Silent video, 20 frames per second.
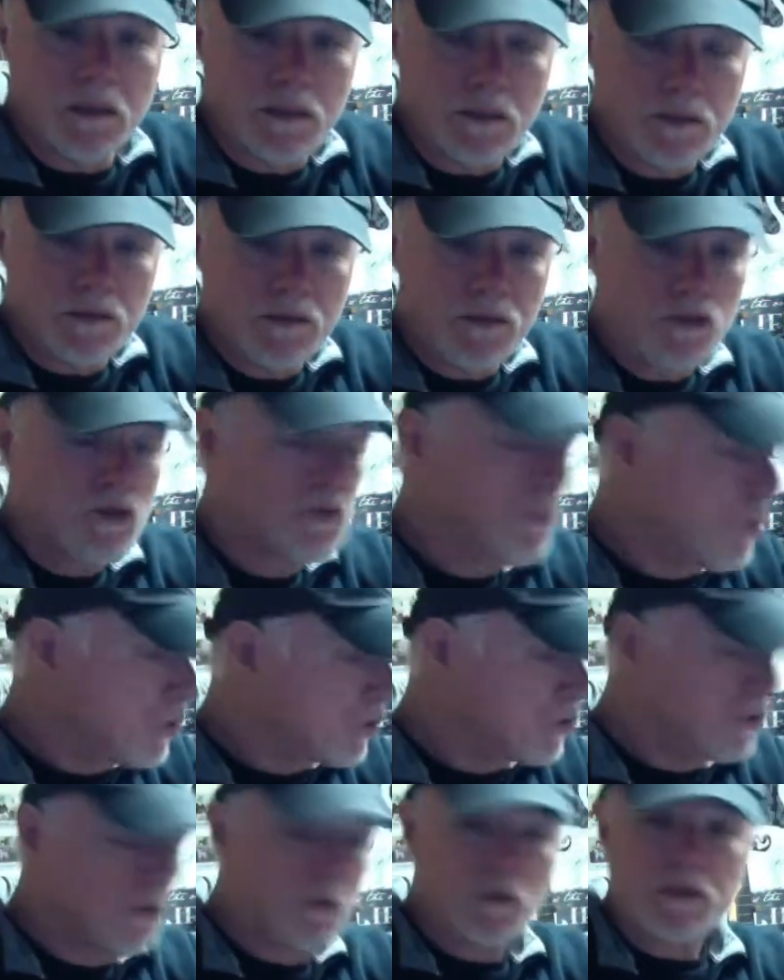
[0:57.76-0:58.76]
there's more
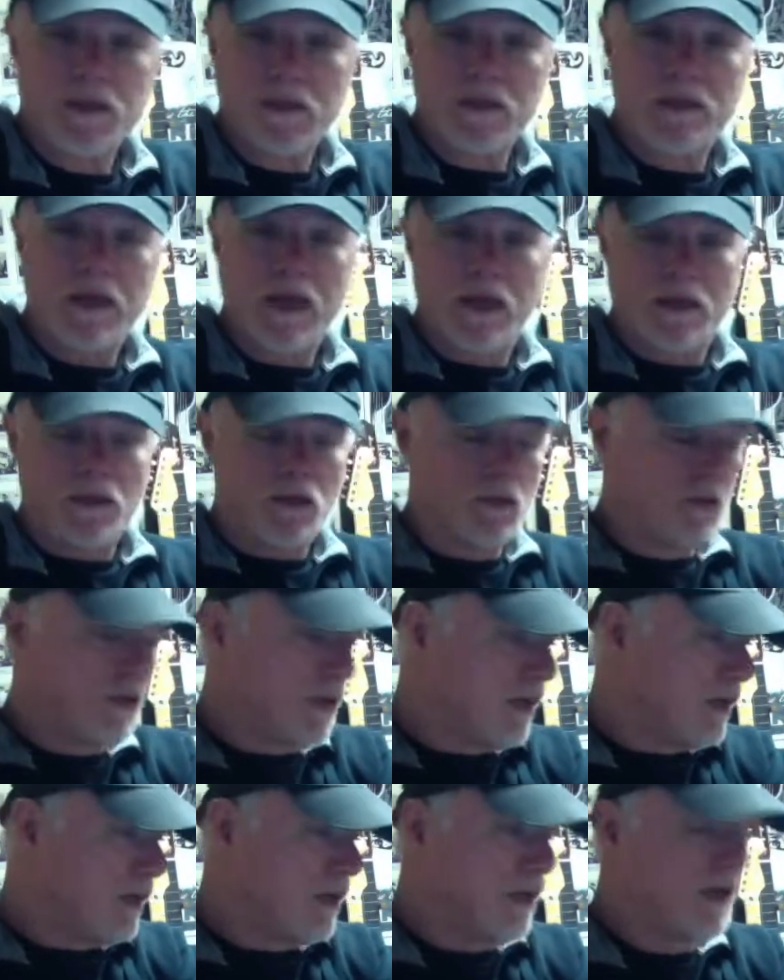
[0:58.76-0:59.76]
to it than that,
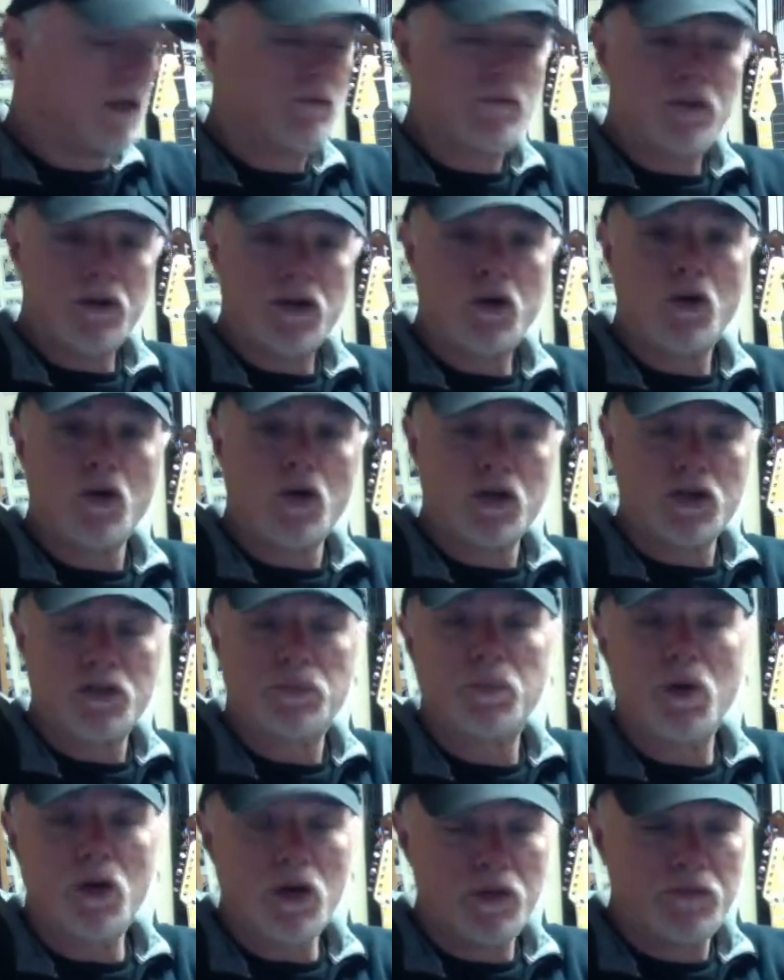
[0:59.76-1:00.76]
okay? Every chord is
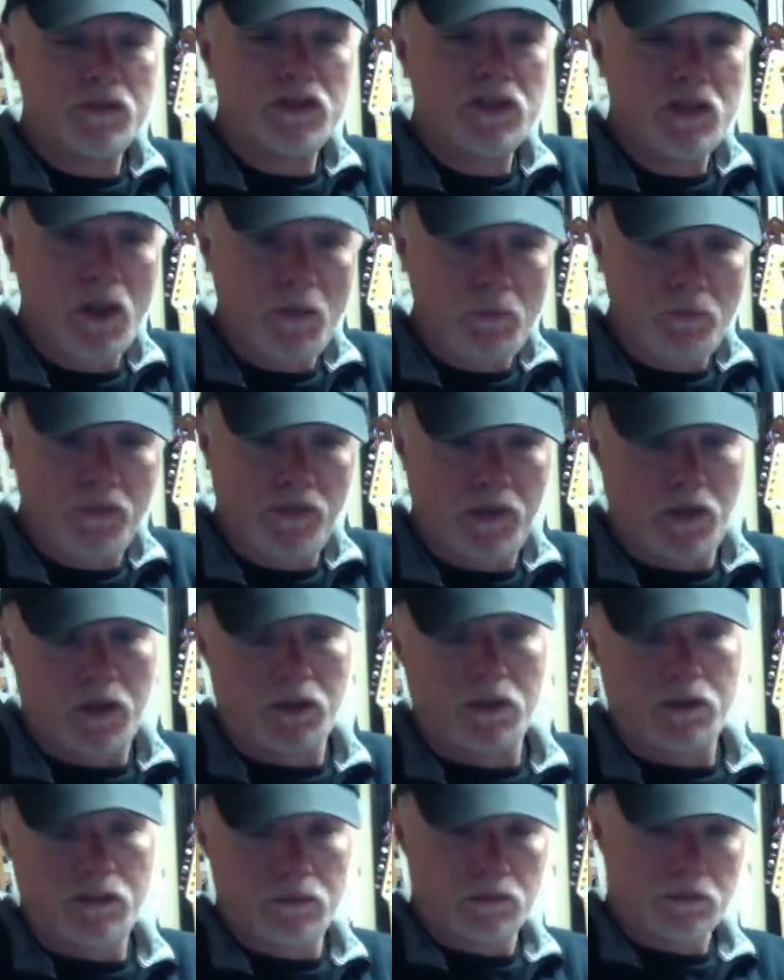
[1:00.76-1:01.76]
part of
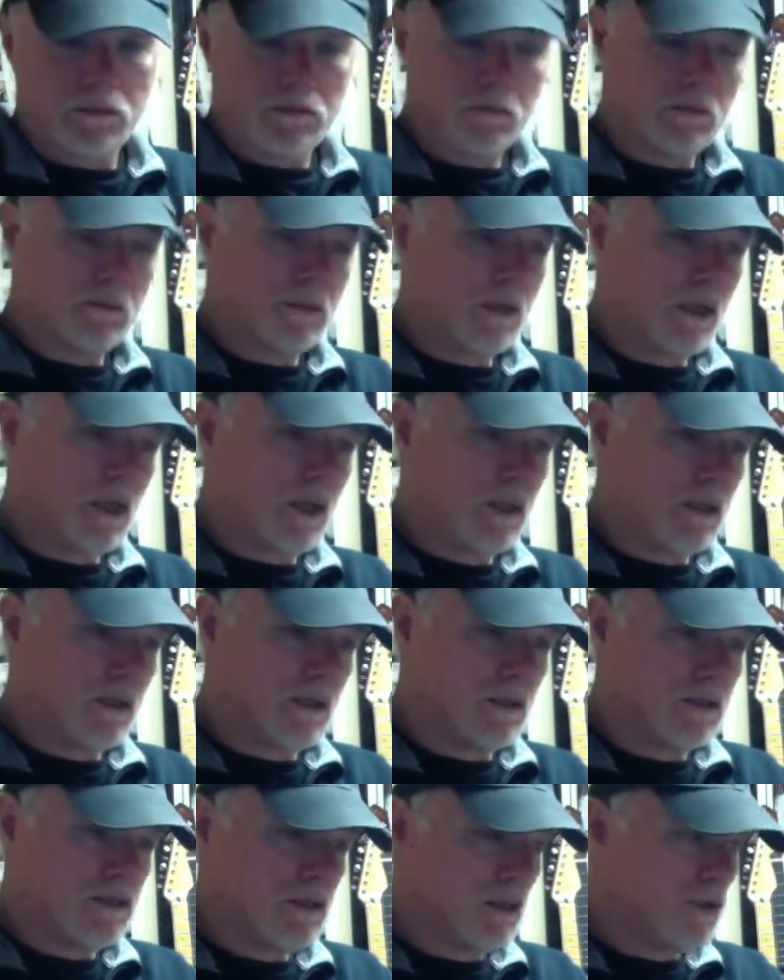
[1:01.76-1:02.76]
something, okay?
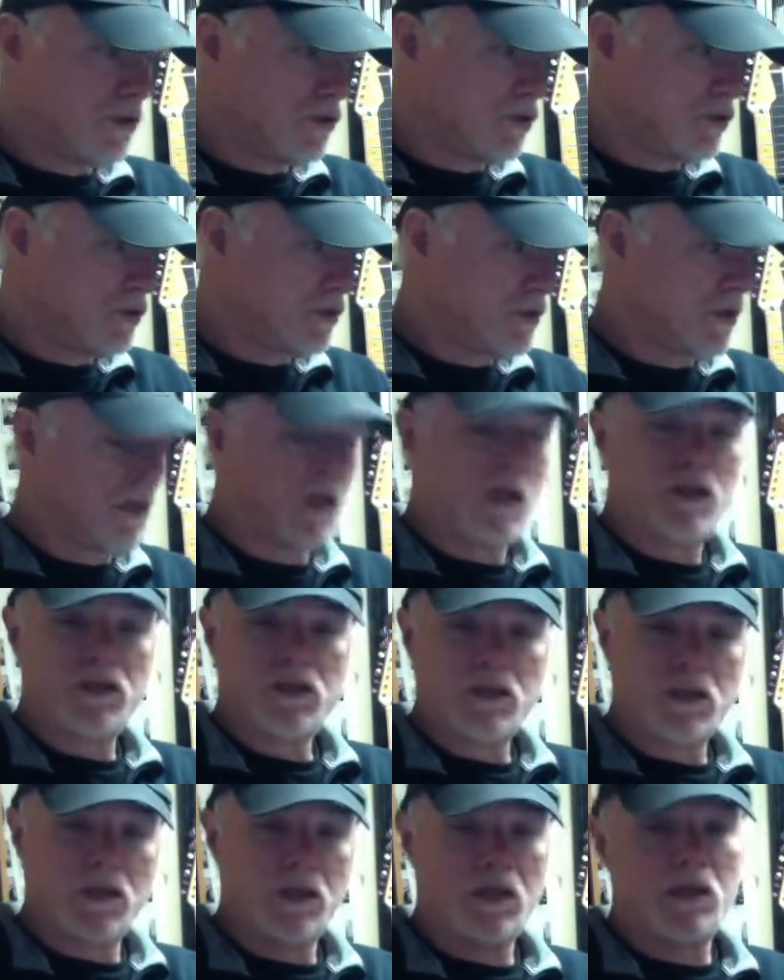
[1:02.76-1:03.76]
It's not just an
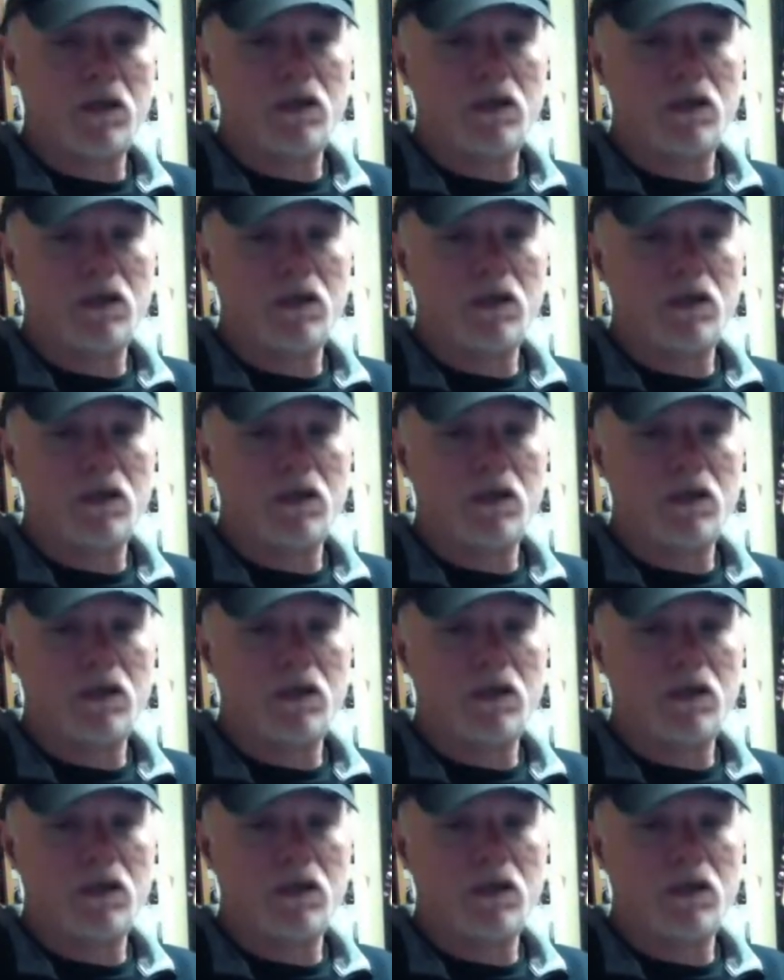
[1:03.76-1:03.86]
isolated